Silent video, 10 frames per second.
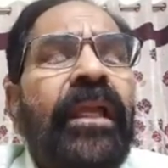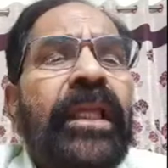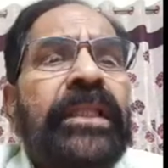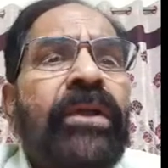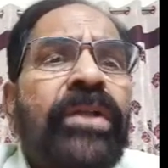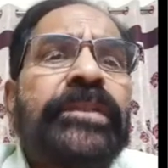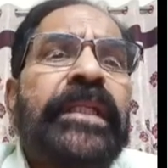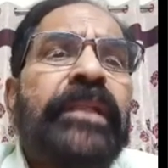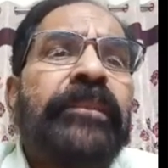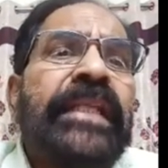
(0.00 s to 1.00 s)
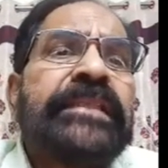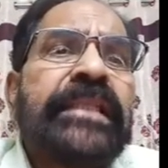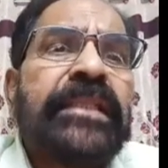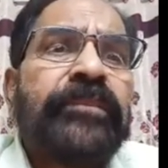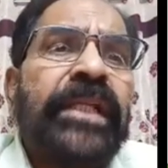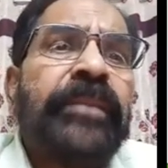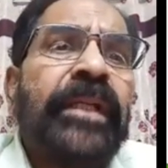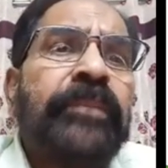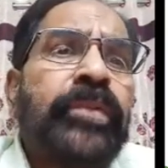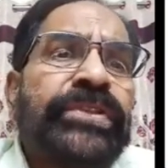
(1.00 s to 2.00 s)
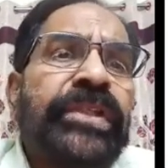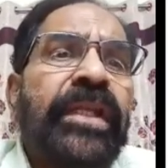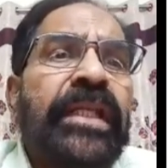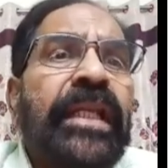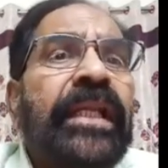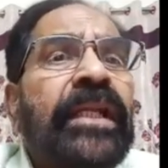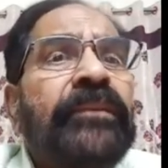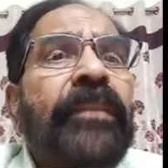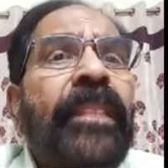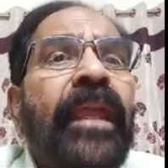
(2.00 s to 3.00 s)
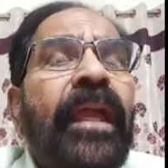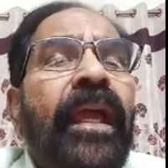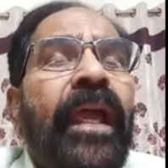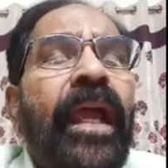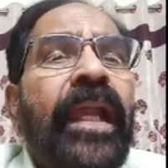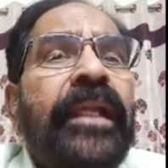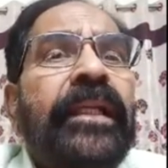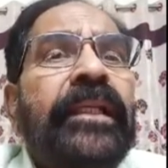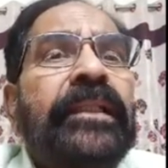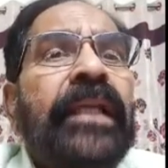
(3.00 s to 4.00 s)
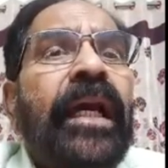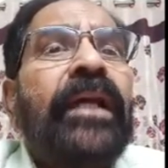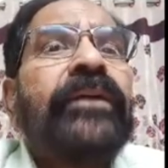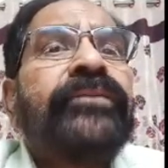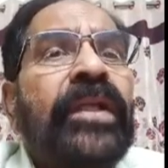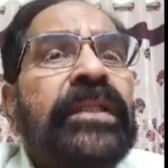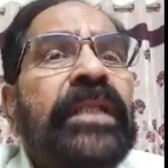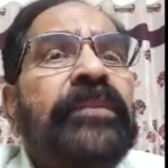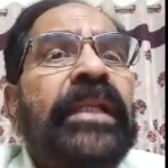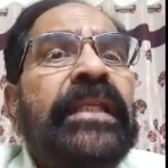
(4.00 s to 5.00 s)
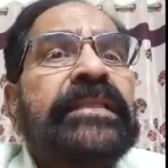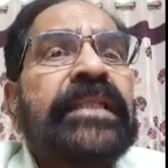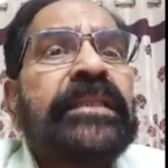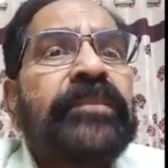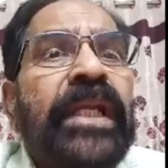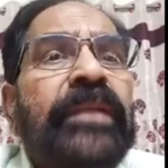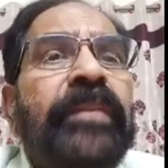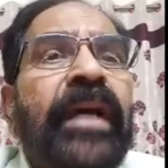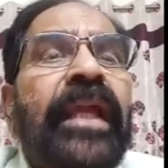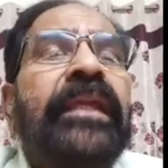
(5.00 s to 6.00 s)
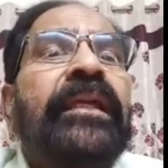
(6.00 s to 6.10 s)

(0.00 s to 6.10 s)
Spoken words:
The occipital bellies are supplied by posterior auricular nerve and the frontal bellies are supplied by